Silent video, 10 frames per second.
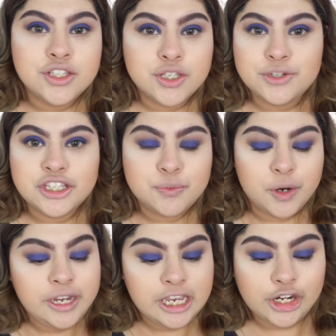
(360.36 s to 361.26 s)
So just
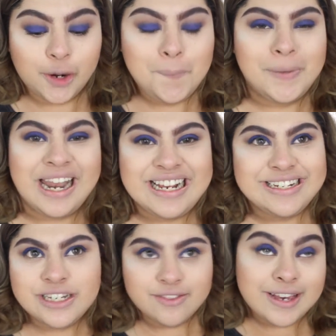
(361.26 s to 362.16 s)
work it good,
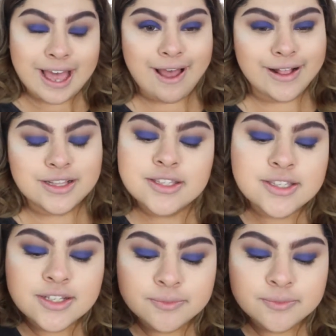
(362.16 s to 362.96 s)
blend to the guys.